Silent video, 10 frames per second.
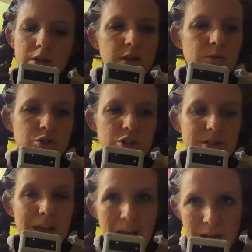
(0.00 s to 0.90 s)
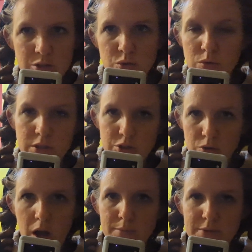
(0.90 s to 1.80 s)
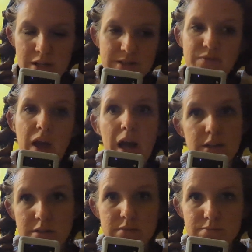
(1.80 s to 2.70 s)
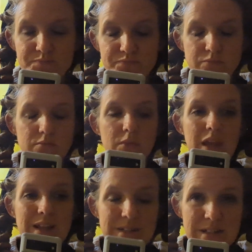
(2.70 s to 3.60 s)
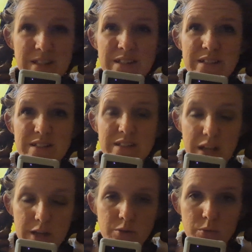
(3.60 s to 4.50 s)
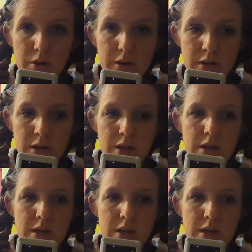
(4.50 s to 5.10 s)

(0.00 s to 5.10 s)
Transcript: that was just casually dropped as fact into the second one